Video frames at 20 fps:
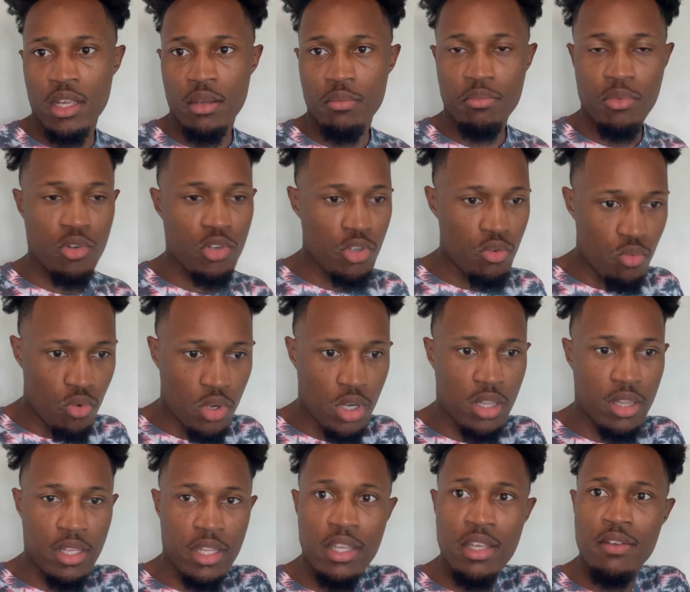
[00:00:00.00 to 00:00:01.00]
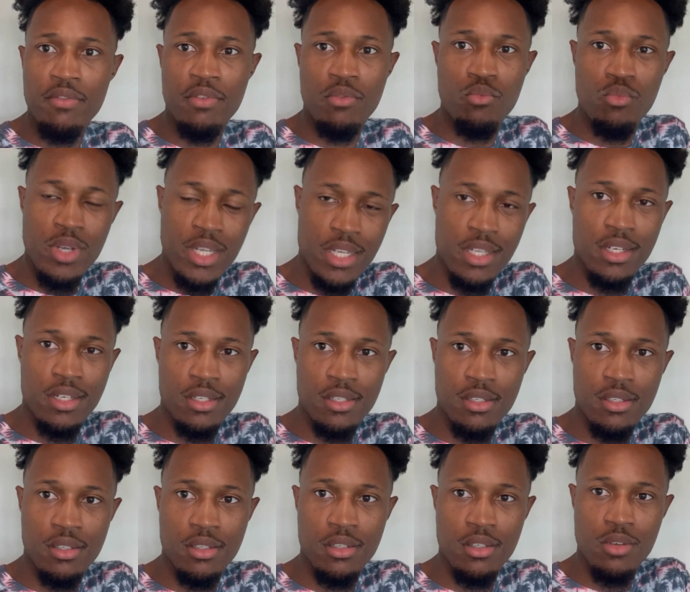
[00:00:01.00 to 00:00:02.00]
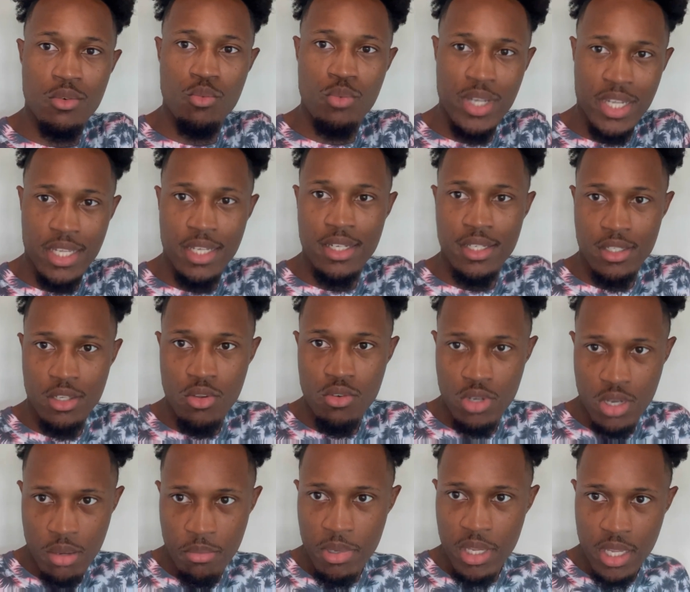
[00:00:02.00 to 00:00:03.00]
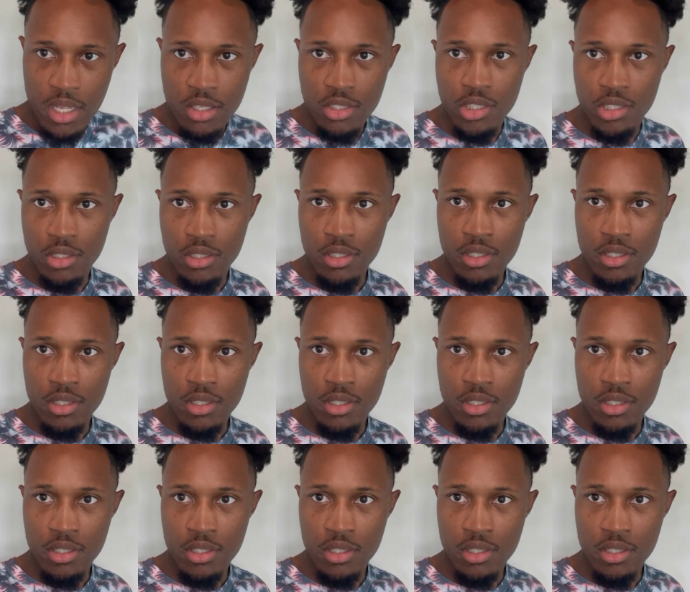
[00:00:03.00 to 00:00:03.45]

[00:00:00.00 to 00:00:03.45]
bro you want to live in wickedness wickedness gonna come and get you